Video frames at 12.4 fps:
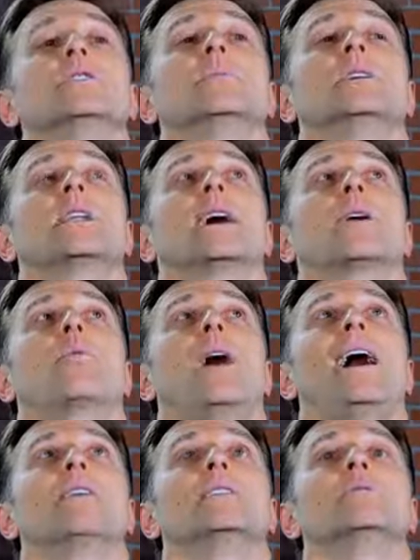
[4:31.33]
it, you'll be like,
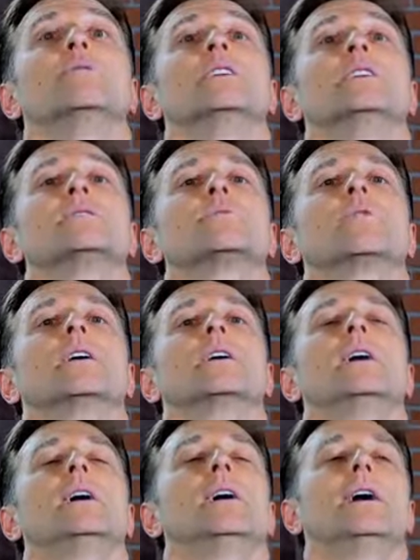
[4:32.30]
wow, that really does
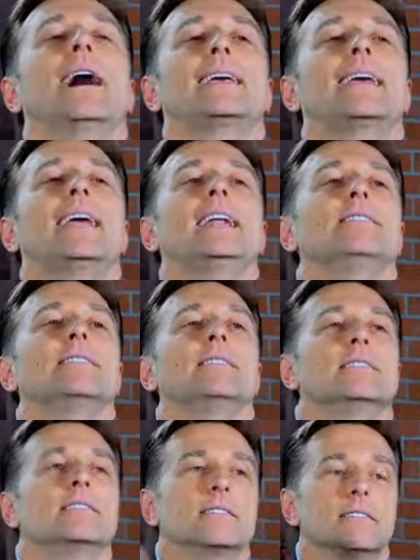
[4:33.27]
work. I can't
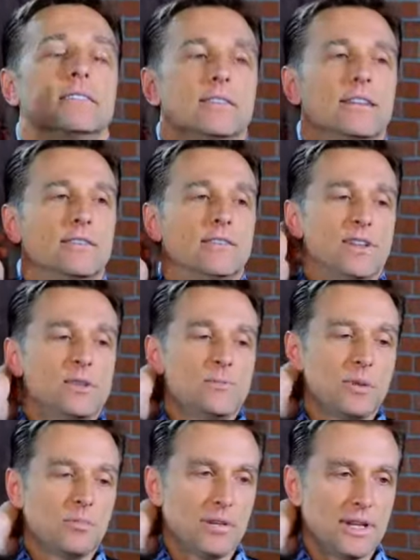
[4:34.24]
even convince
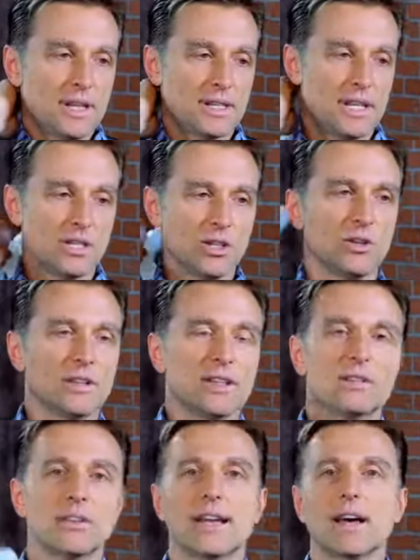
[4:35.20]
people unless they do it, and
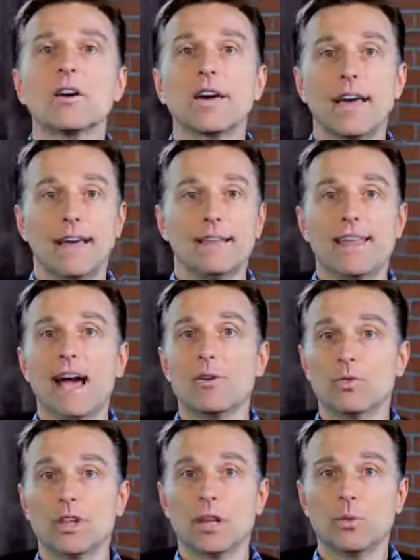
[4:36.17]
then they're like, okay,
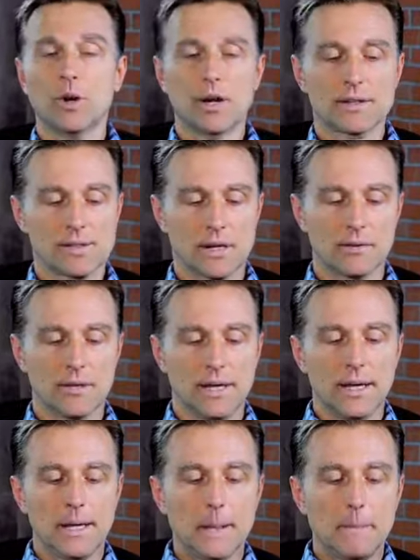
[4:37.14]
that really works. So
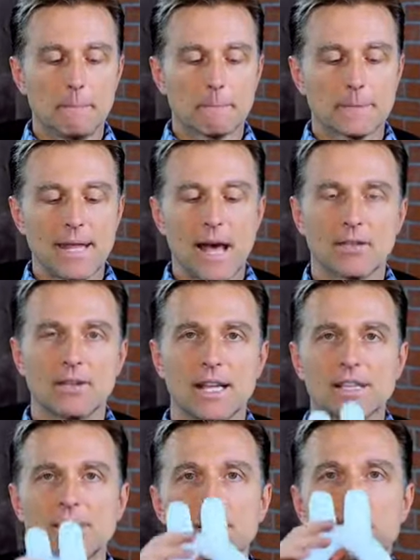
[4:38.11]
now the
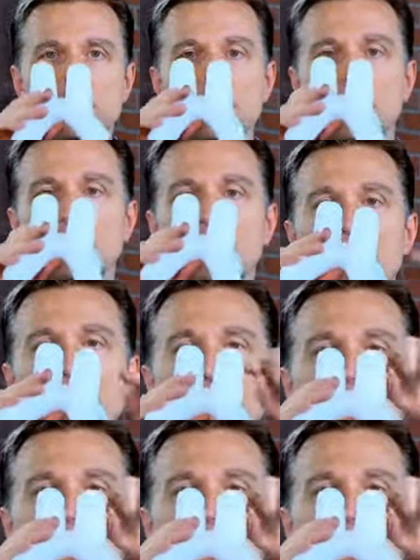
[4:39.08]
next thing is you're going to use